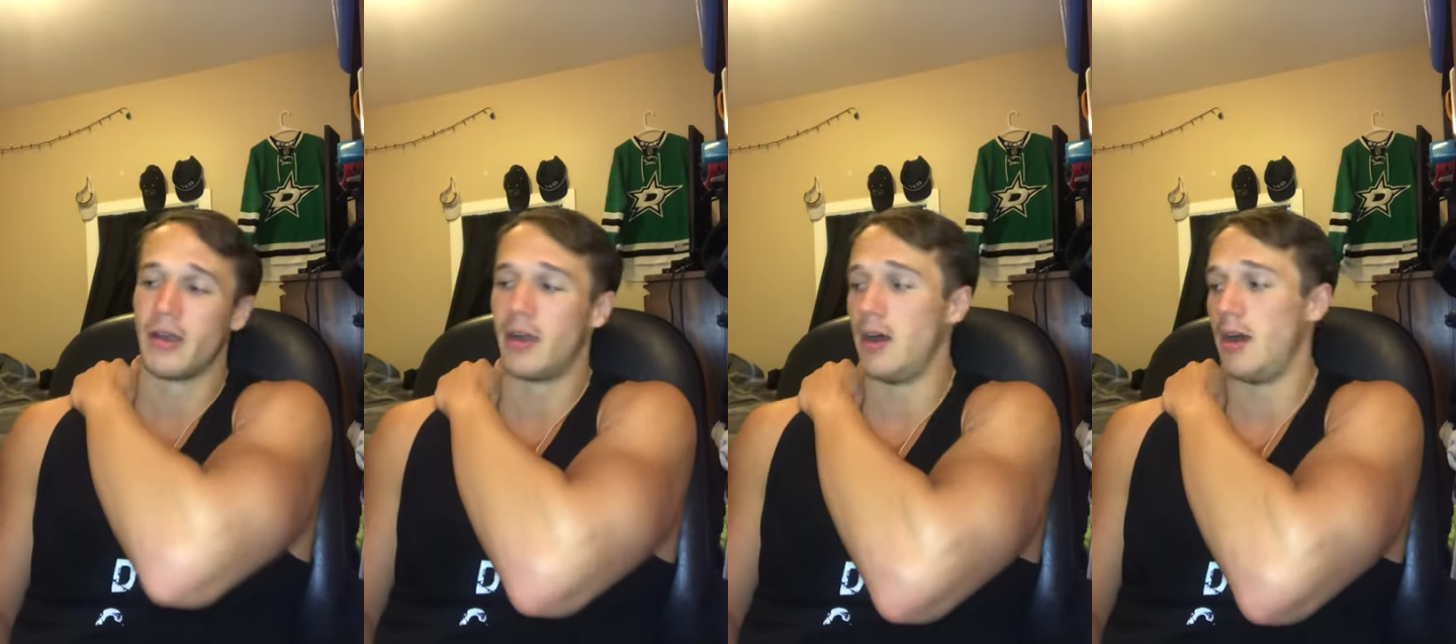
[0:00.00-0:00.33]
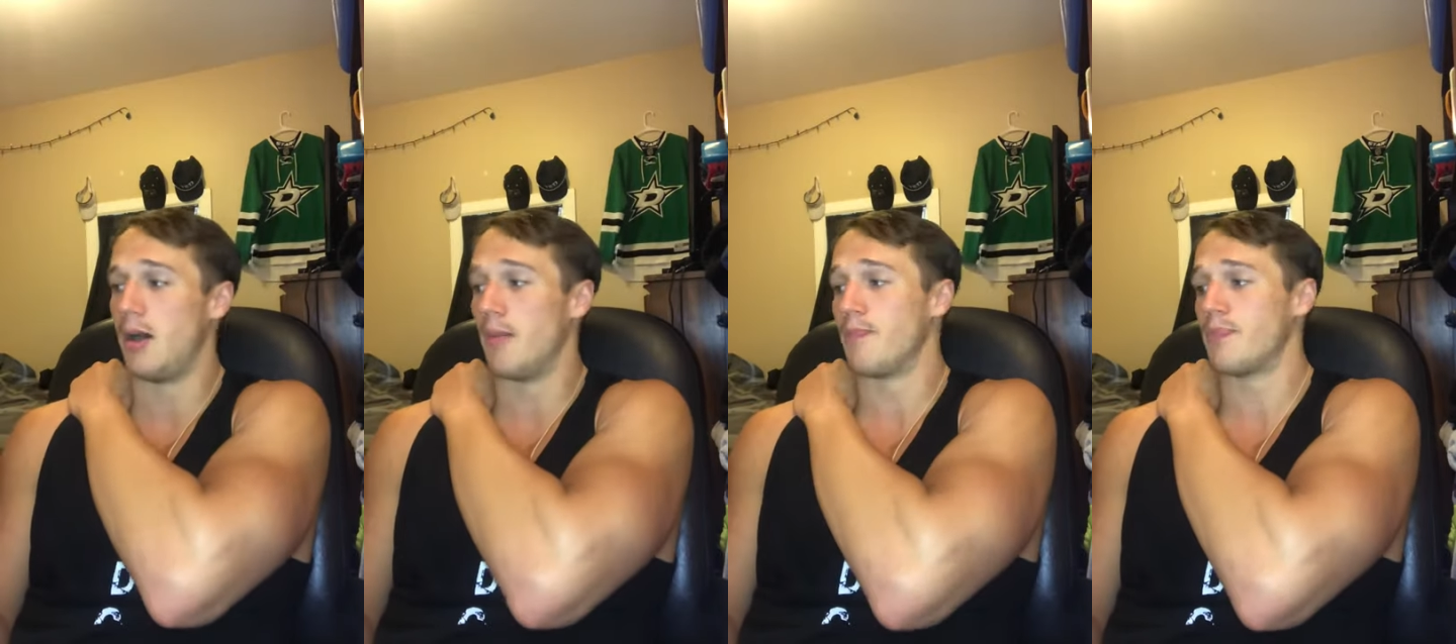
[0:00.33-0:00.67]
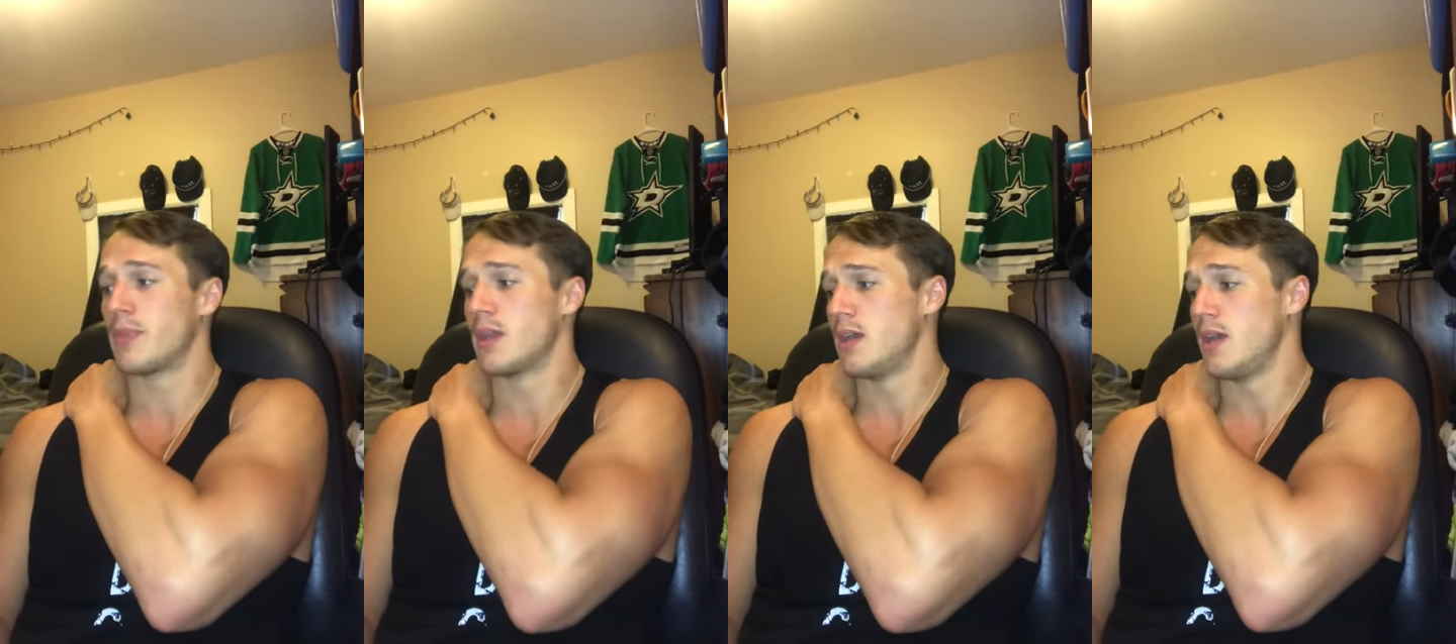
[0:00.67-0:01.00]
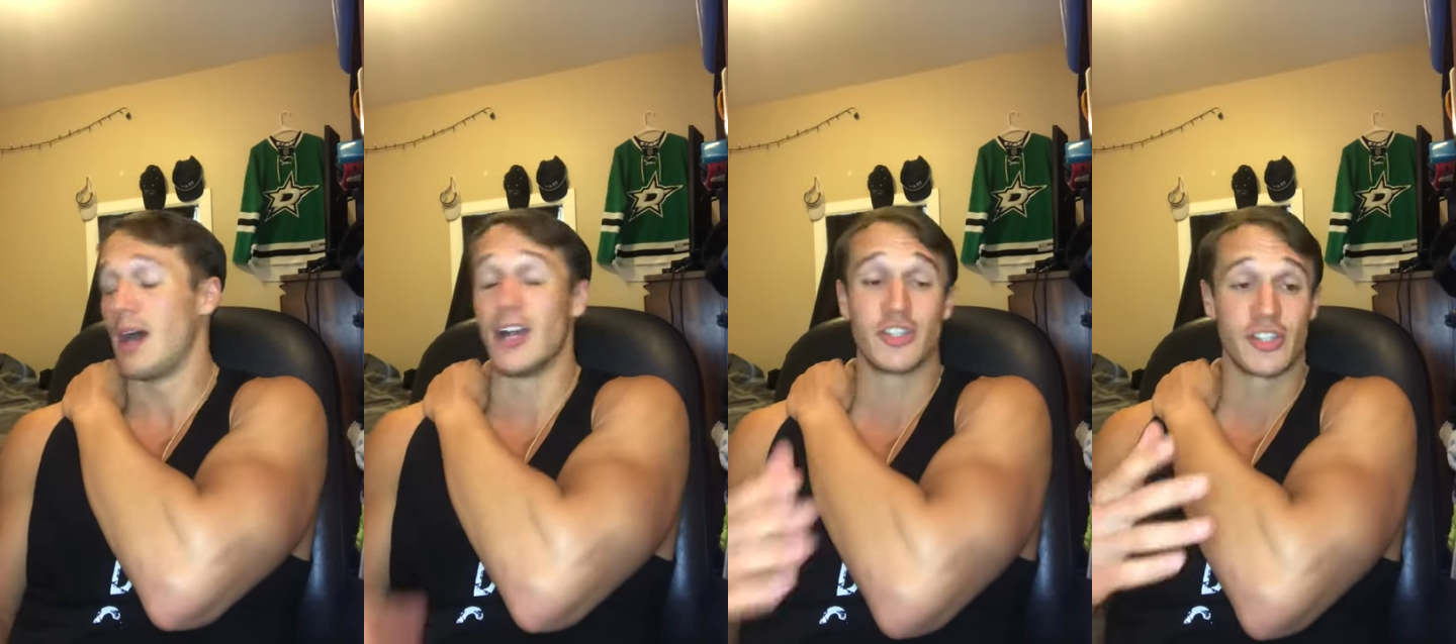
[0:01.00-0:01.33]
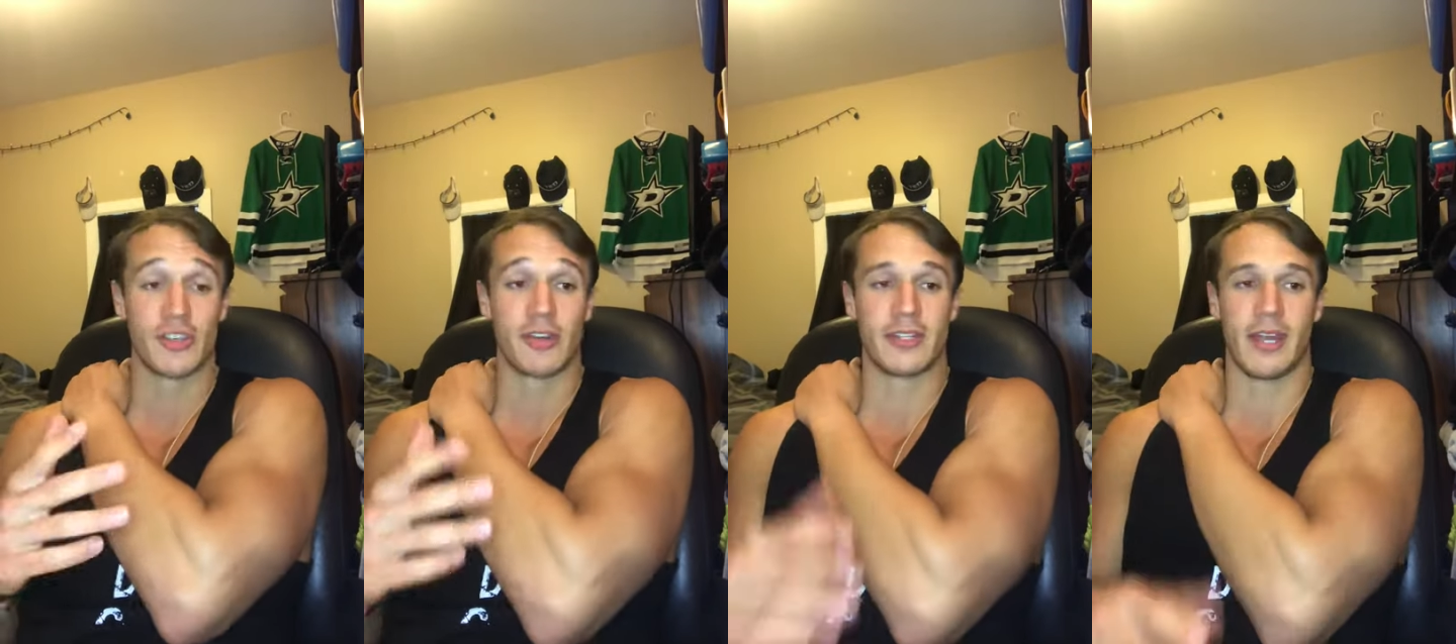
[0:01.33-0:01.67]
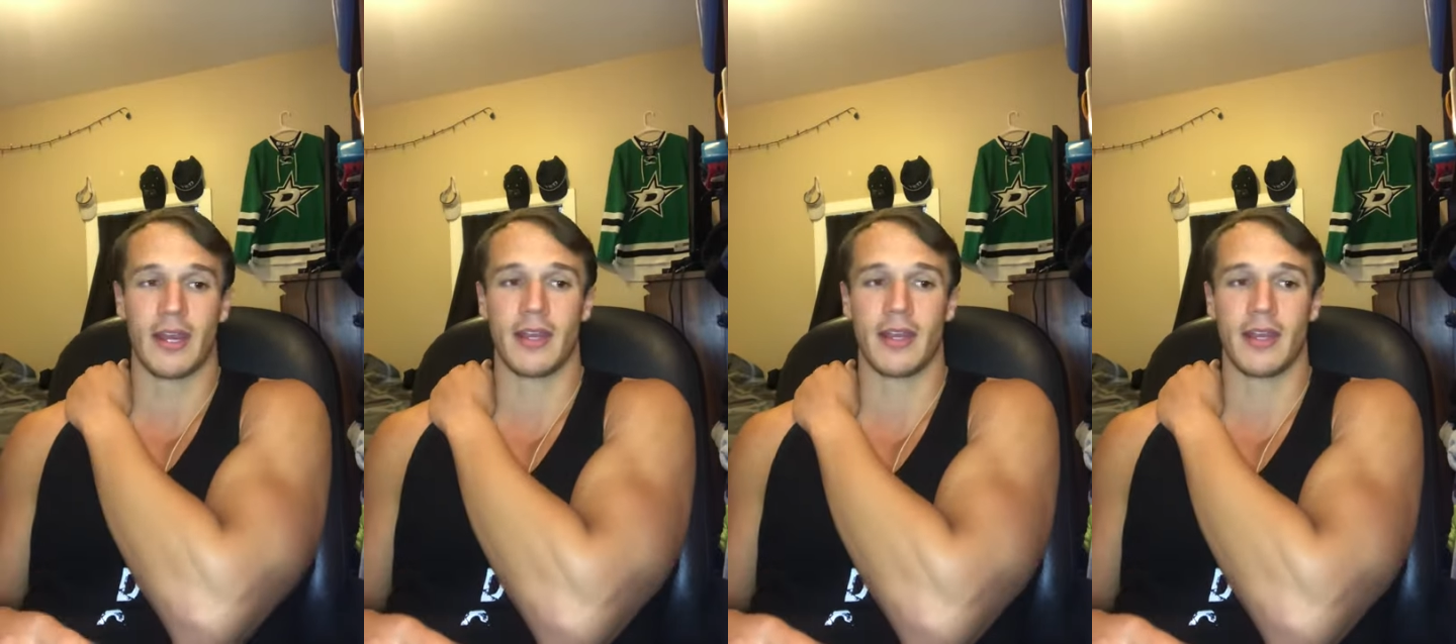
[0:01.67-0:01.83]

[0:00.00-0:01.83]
Um, I just started taking